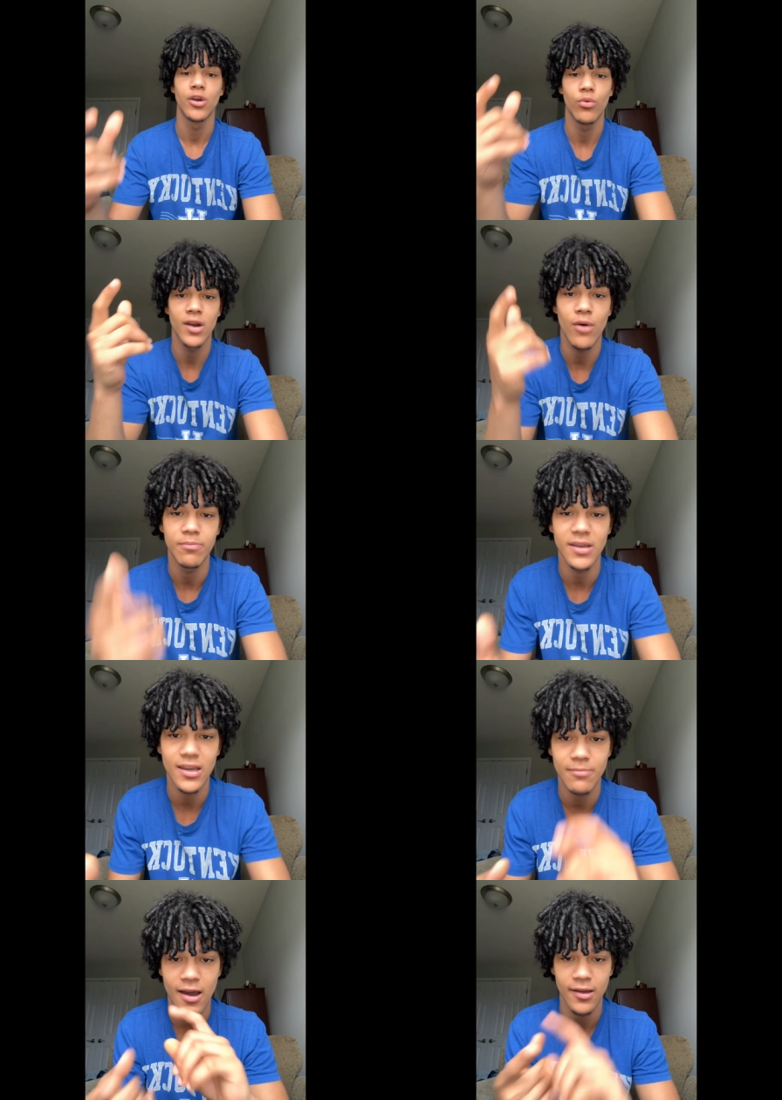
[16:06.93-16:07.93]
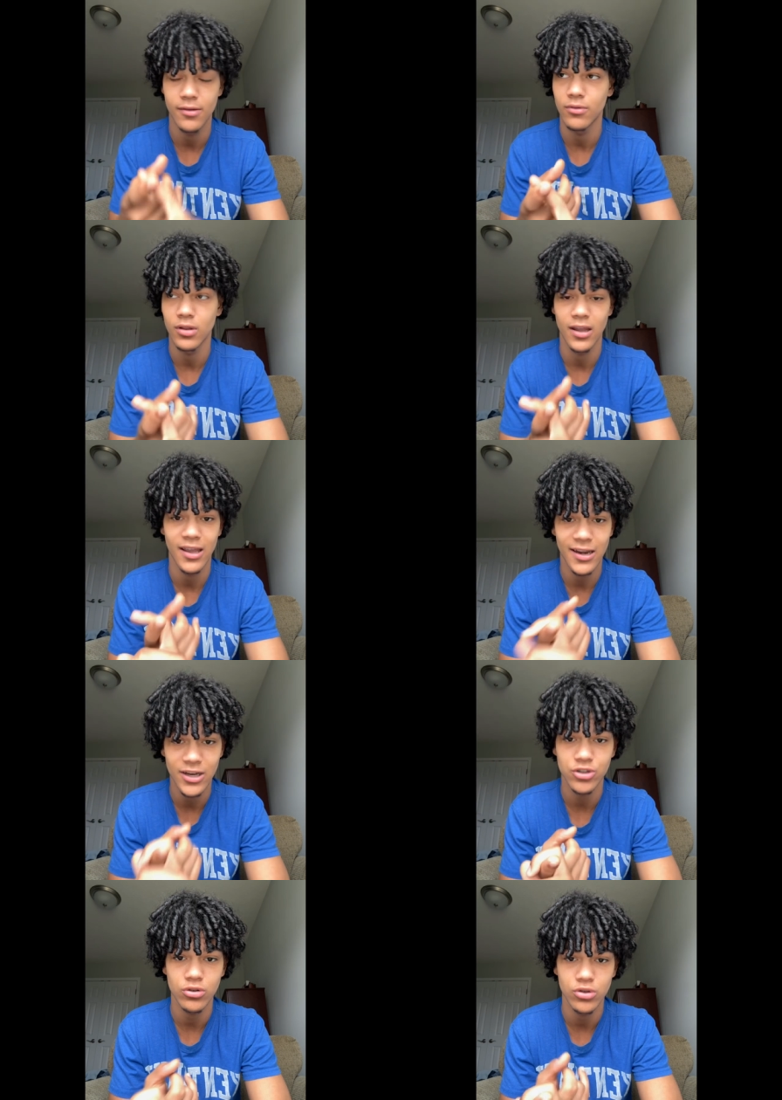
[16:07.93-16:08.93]
when I would be in my
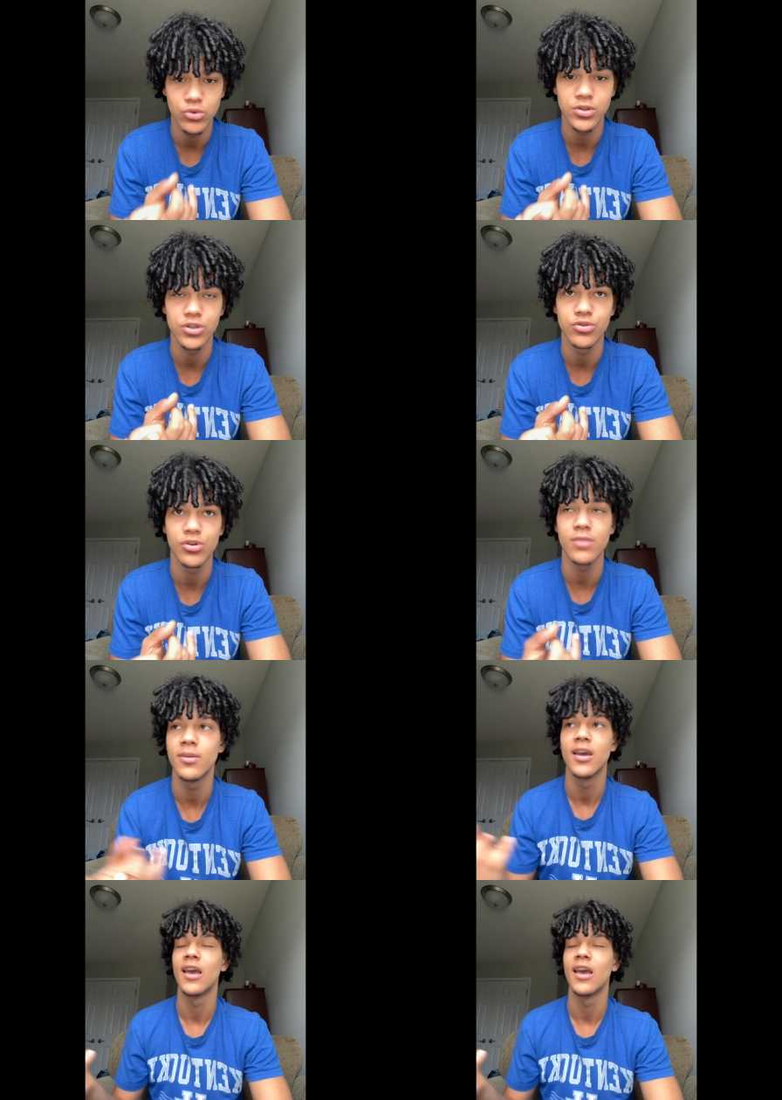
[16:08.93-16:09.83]
initial lucid dream,